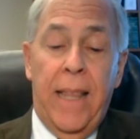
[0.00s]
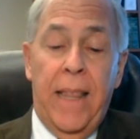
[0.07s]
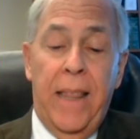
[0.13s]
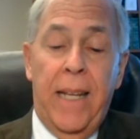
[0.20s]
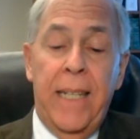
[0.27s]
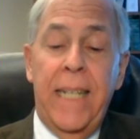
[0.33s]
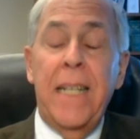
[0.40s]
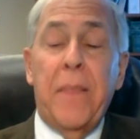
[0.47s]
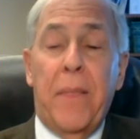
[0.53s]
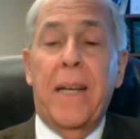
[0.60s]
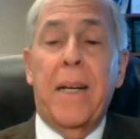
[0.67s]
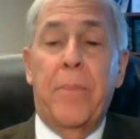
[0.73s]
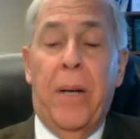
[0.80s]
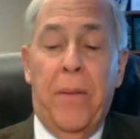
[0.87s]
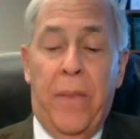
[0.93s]
the neat thing
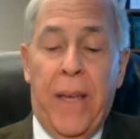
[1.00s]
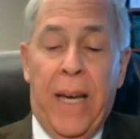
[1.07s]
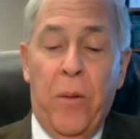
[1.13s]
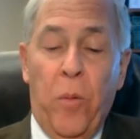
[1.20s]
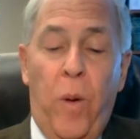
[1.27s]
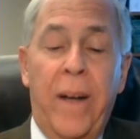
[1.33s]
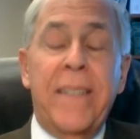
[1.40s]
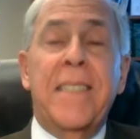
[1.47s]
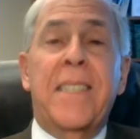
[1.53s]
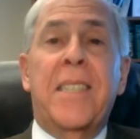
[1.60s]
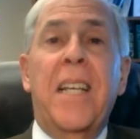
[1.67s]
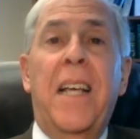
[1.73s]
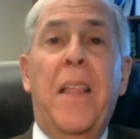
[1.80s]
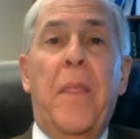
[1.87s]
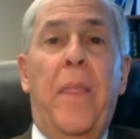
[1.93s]
about that was
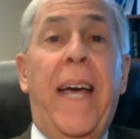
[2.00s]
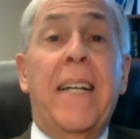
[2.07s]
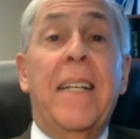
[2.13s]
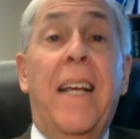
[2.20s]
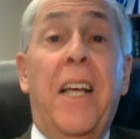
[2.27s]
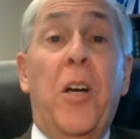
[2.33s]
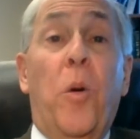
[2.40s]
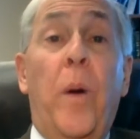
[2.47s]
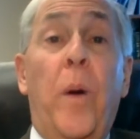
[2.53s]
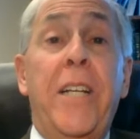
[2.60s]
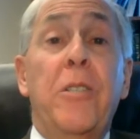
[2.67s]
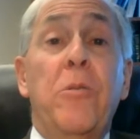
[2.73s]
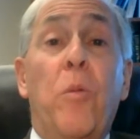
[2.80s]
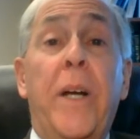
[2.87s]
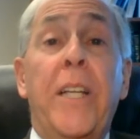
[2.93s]
that when
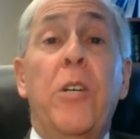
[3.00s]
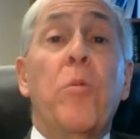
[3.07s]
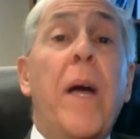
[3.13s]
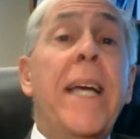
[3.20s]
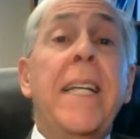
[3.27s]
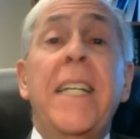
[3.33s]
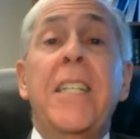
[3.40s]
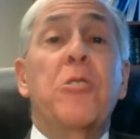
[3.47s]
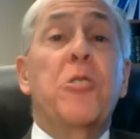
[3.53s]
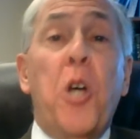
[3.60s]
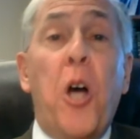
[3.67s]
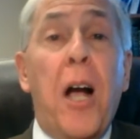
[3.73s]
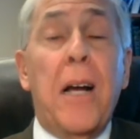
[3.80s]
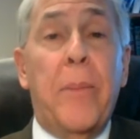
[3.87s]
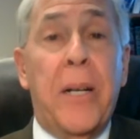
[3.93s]
you write and you
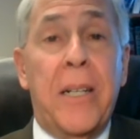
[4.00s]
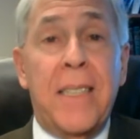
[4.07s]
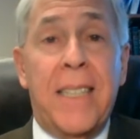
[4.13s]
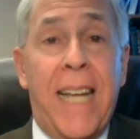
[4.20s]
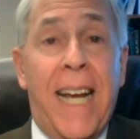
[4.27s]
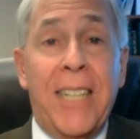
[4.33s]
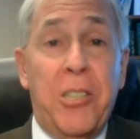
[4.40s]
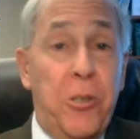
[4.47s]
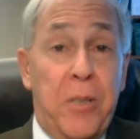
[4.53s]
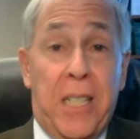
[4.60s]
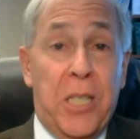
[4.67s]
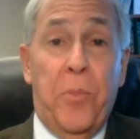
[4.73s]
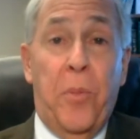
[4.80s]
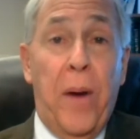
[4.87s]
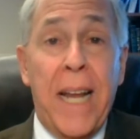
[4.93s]
talk about a statute
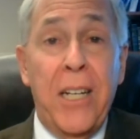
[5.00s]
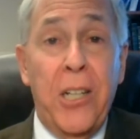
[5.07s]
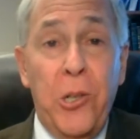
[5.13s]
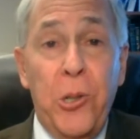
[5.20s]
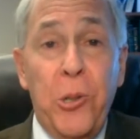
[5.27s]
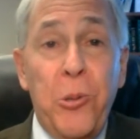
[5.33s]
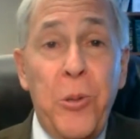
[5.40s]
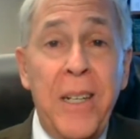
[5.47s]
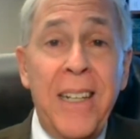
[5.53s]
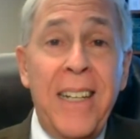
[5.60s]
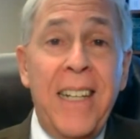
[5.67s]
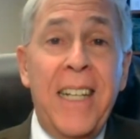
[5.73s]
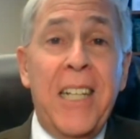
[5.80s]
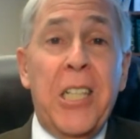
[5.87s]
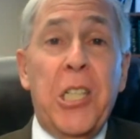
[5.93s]
that's brand new,
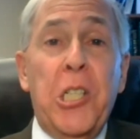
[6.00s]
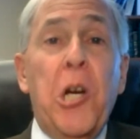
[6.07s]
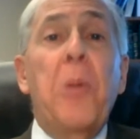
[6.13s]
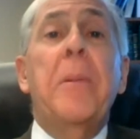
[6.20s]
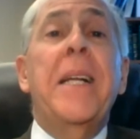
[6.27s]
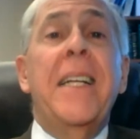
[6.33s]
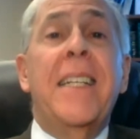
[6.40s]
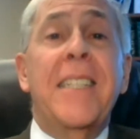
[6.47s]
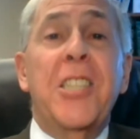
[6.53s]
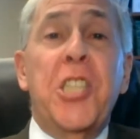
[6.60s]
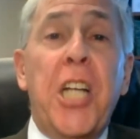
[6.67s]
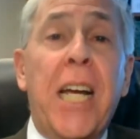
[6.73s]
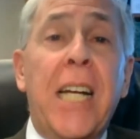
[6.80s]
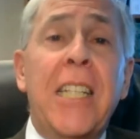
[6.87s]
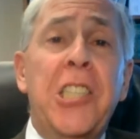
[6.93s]
nobody can
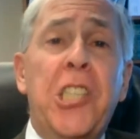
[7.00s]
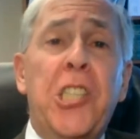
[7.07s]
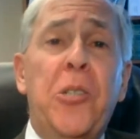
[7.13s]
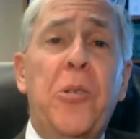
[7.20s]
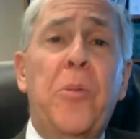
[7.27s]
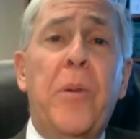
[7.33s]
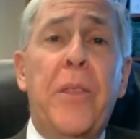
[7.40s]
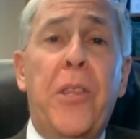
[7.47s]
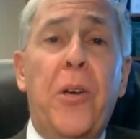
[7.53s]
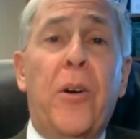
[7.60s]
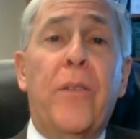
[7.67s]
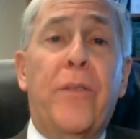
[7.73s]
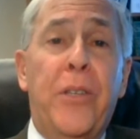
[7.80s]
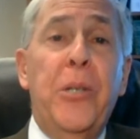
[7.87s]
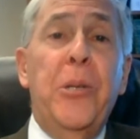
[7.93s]
challenge you with
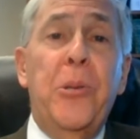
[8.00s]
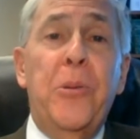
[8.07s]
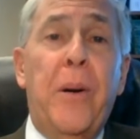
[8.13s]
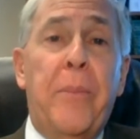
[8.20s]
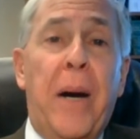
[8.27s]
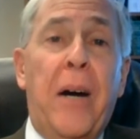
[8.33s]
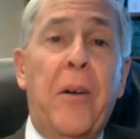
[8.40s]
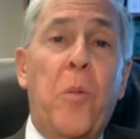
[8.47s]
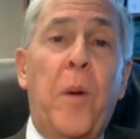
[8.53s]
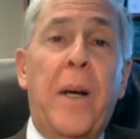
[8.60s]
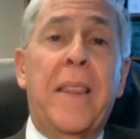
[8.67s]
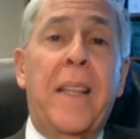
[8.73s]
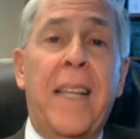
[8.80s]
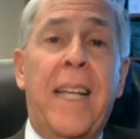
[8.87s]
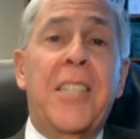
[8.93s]
your view about
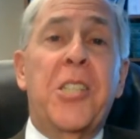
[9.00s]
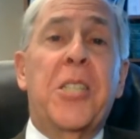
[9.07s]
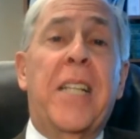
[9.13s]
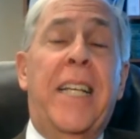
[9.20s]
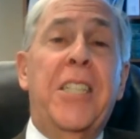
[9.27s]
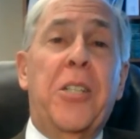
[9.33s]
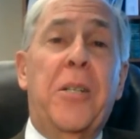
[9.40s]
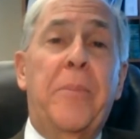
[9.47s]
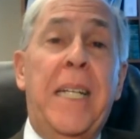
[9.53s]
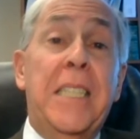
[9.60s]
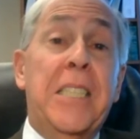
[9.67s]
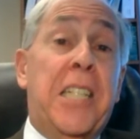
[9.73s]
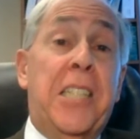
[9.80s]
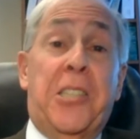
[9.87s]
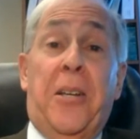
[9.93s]
what the legislation
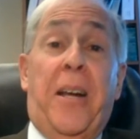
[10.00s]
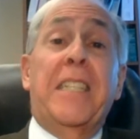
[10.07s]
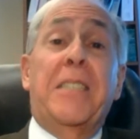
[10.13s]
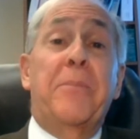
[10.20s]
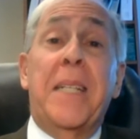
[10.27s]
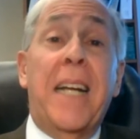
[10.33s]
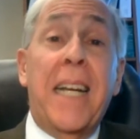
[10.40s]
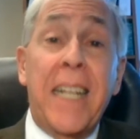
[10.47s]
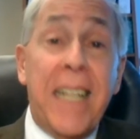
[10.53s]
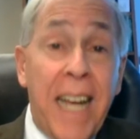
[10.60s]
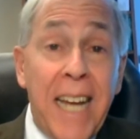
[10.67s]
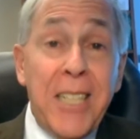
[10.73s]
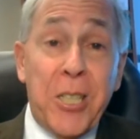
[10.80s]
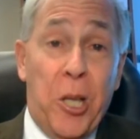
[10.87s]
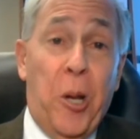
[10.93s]
means because there hasn't been any
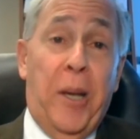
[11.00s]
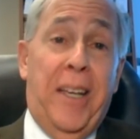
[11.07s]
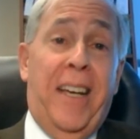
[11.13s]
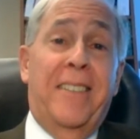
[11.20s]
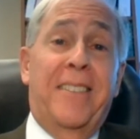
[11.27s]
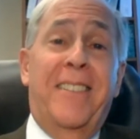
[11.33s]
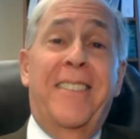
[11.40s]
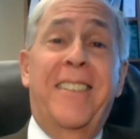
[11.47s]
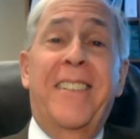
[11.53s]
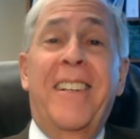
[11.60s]
case law yet.